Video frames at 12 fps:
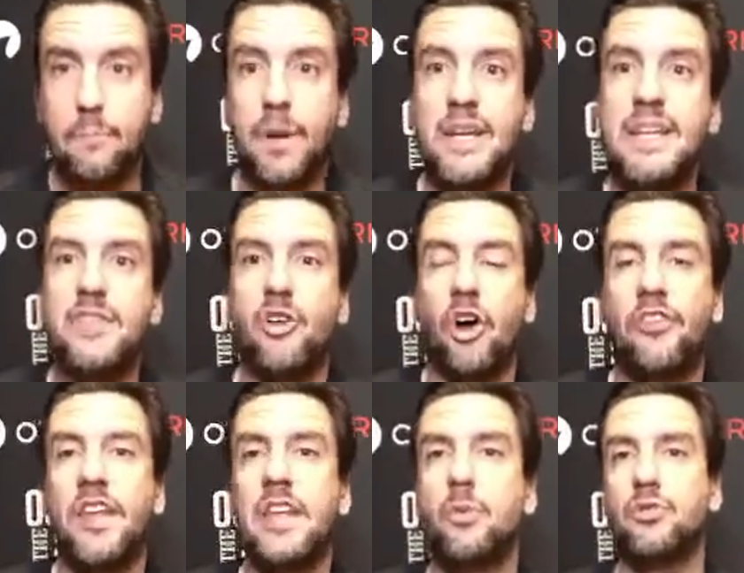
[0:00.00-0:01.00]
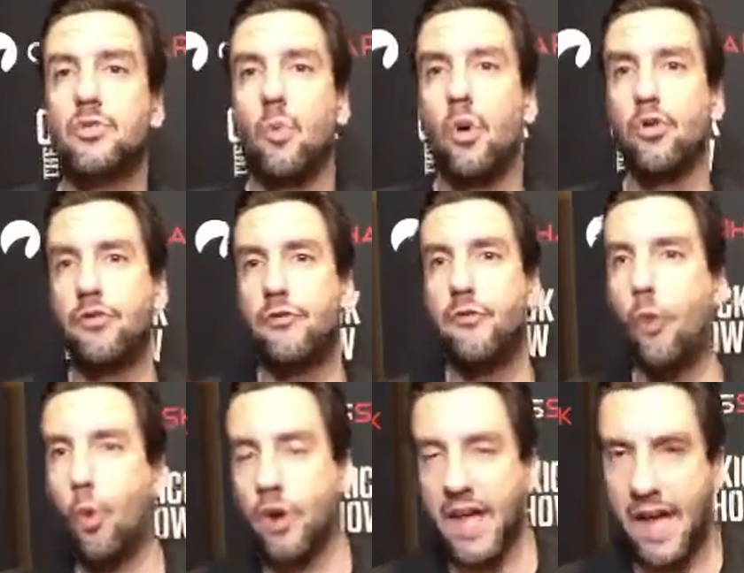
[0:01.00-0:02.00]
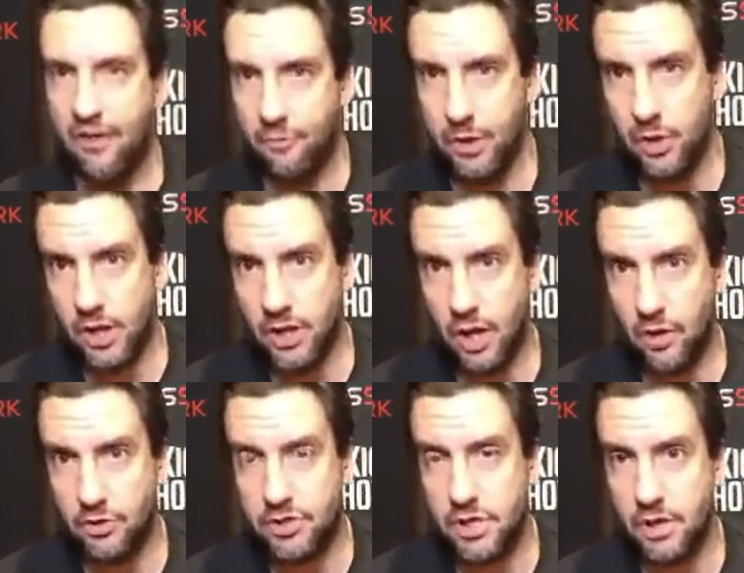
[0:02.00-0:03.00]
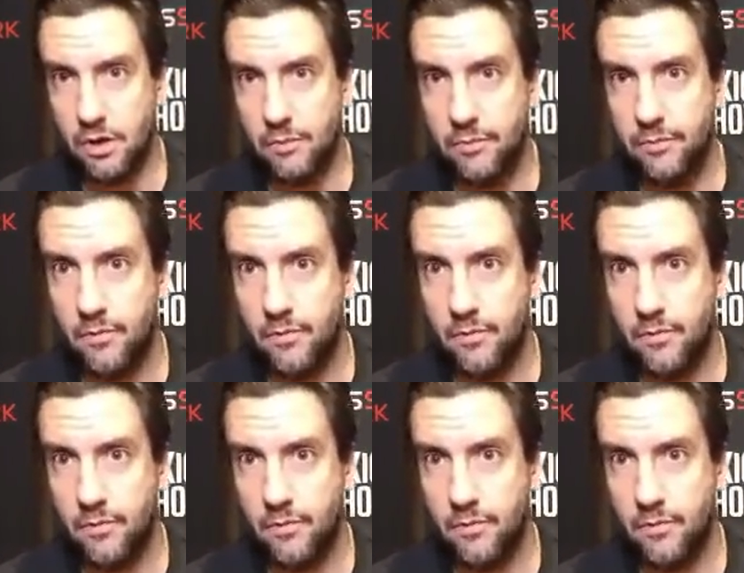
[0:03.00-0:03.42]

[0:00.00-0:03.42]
but he thought that he was worth four and a half million dollars a year.